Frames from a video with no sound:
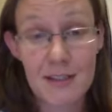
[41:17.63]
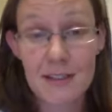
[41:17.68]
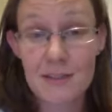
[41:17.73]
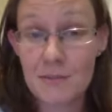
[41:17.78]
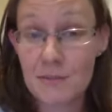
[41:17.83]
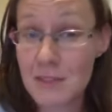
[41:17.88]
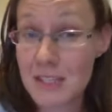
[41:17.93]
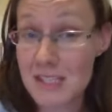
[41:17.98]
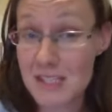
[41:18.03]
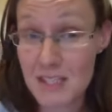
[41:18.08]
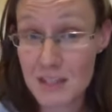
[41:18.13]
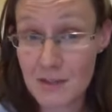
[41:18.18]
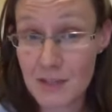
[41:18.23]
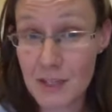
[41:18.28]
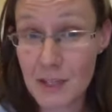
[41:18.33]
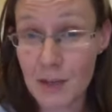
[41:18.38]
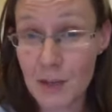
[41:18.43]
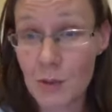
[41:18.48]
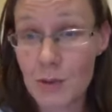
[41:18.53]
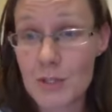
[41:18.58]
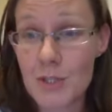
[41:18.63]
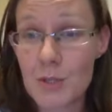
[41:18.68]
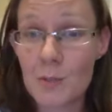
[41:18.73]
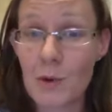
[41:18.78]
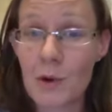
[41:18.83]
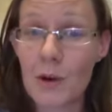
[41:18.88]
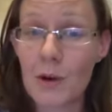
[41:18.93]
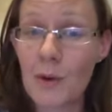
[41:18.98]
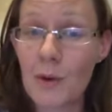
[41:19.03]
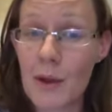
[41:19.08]
this evening or
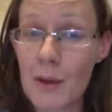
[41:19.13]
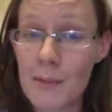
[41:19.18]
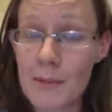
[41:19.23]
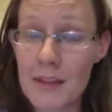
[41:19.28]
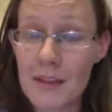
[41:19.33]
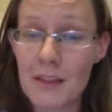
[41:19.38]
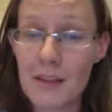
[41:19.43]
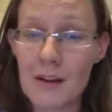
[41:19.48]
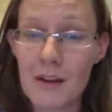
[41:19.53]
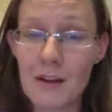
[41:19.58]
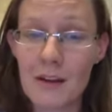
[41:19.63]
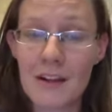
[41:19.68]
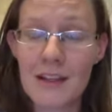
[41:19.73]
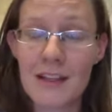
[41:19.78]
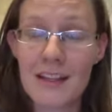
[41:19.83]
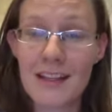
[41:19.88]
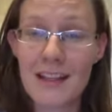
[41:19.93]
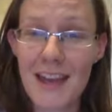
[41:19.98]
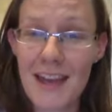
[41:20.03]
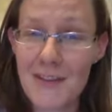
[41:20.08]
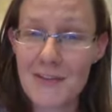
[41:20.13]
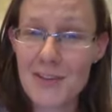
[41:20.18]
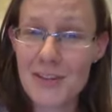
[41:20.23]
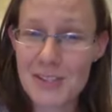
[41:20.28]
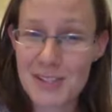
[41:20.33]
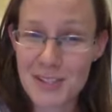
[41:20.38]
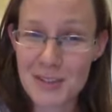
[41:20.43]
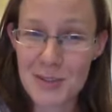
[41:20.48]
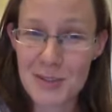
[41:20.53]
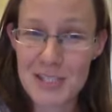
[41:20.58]
tomorrow. I'm in there every
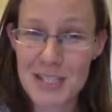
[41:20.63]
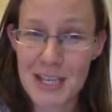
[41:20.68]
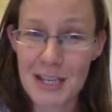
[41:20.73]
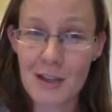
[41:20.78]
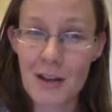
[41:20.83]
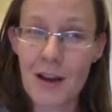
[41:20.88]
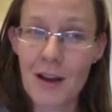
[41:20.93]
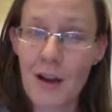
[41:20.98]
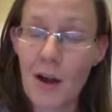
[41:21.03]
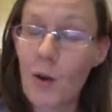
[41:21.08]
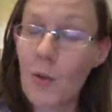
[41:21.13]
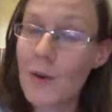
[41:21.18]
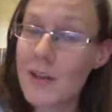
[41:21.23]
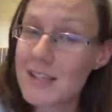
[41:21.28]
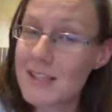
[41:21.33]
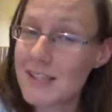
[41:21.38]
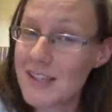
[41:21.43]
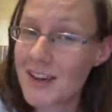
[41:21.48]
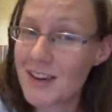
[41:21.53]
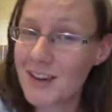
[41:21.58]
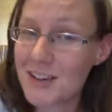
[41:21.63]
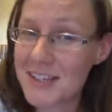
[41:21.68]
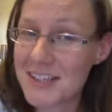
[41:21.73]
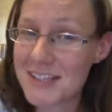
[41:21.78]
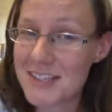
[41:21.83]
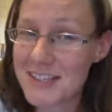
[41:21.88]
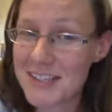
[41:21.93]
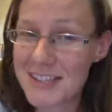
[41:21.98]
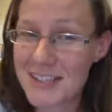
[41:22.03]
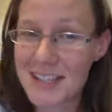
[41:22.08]
single day, not always
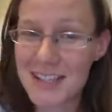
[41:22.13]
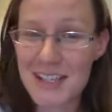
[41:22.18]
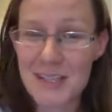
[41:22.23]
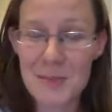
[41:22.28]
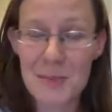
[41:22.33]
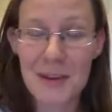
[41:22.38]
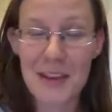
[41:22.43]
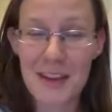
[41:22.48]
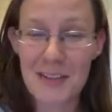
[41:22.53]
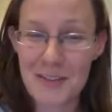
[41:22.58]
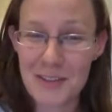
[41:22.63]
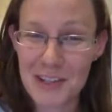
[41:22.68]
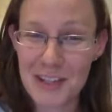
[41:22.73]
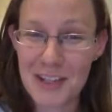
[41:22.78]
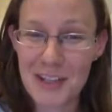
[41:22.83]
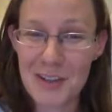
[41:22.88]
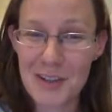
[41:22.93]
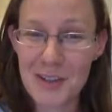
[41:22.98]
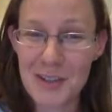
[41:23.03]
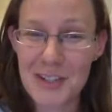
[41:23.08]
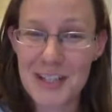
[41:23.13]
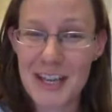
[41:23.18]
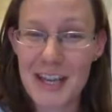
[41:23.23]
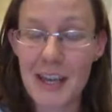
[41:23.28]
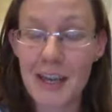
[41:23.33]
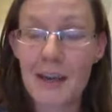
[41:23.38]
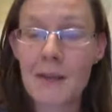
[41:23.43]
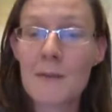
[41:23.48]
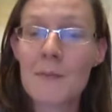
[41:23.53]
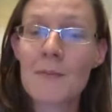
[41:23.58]
Saturdays and Sundays, but every other
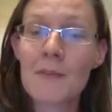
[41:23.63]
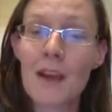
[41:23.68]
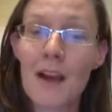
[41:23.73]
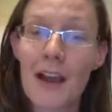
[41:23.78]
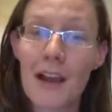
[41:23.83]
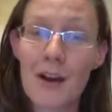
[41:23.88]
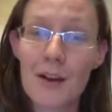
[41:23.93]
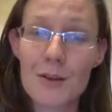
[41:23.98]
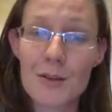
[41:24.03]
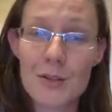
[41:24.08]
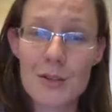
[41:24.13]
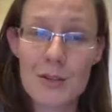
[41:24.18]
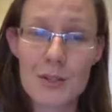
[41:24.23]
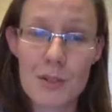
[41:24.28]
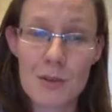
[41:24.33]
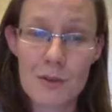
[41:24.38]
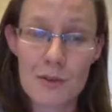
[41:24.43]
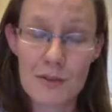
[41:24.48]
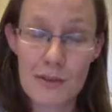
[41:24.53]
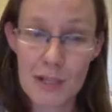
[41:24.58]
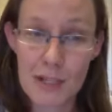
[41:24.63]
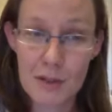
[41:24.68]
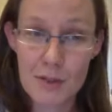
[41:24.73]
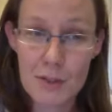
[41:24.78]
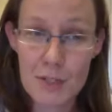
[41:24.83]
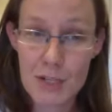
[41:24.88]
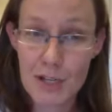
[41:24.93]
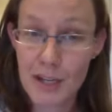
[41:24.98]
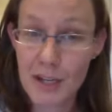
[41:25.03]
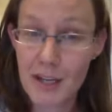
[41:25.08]
day. I also do a video
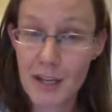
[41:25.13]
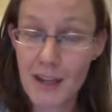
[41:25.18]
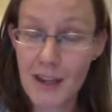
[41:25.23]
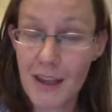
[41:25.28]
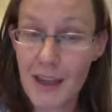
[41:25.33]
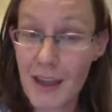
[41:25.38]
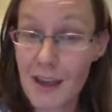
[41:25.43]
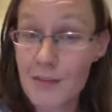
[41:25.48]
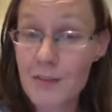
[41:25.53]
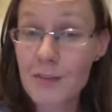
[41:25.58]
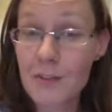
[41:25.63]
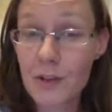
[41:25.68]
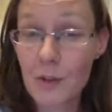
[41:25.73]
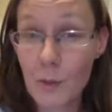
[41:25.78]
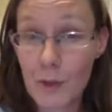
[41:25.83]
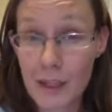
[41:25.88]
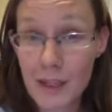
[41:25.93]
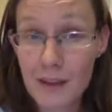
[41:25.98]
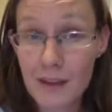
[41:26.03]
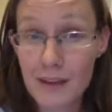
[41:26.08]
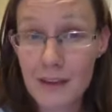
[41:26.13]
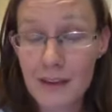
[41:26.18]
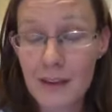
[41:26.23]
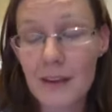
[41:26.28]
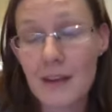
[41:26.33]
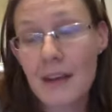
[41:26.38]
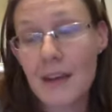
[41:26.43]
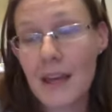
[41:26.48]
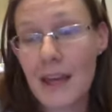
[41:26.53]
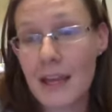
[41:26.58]
training every week,
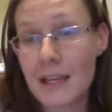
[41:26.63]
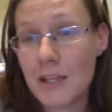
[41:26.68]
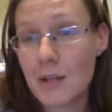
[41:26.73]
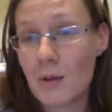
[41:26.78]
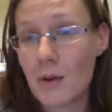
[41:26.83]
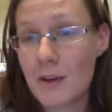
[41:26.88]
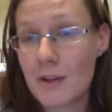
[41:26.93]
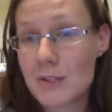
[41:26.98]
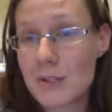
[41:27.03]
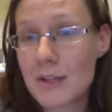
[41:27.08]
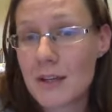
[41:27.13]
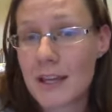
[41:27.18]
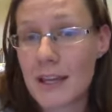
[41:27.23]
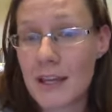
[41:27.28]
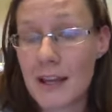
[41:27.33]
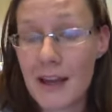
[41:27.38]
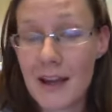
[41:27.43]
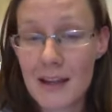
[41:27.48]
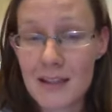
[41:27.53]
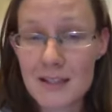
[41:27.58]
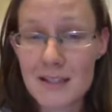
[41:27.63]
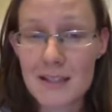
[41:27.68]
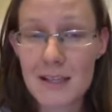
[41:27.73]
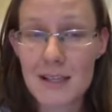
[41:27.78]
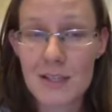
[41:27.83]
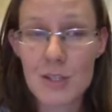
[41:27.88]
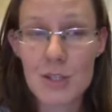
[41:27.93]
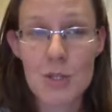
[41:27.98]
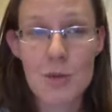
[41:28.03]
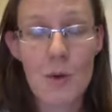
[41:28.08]
and you also get
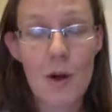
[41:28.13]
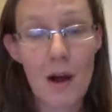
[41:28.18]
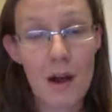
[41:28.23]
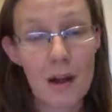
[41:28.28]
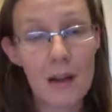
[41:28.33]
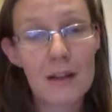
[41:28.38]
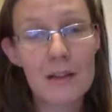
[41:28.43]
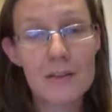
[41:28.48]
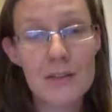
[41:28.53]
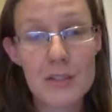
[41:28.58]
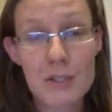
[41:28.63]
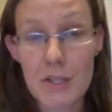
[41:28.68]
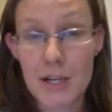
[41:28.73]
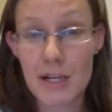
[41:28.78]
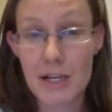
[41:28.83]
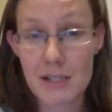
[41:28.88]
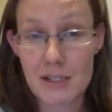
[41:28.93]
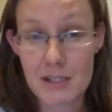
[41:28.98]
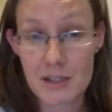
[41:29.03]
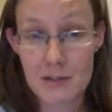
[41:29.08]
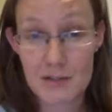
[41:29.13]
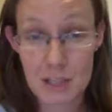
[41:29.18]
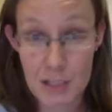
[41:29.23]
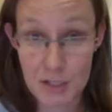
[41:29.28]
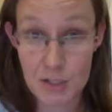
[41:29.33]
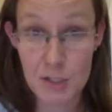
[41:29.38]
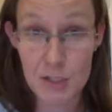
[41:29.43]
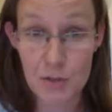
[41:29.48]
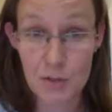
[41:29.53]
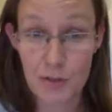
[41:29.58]
access to all of the trainings I've
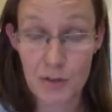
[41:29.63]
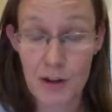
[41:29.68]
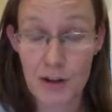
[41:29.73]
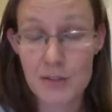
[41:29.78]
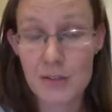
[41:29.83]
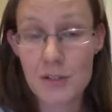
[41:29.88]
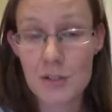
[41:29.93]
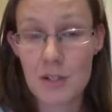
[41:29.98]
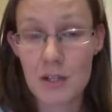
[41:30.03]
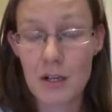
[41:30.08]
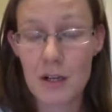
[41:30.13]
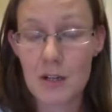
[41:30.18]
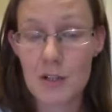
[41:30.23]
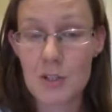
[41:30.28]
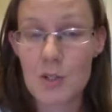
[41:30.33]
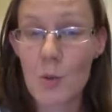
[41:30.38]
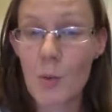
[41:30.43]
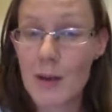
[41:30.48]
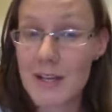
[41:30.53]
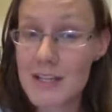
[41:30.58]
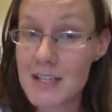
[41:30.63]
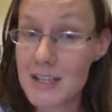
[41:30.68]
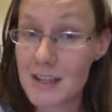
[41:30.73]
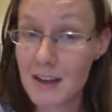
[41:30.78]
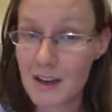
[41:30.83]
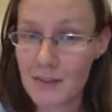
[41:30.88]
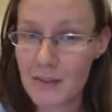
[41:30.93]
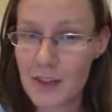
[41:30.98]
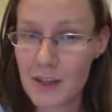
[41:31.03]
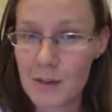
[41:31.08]
done so far. So there are 20
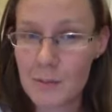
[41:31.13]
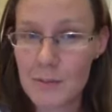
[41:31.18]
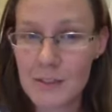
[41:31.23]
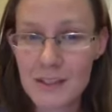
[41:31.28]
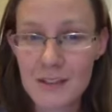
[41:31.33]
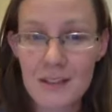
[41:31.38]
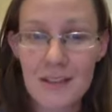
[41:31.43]
of them,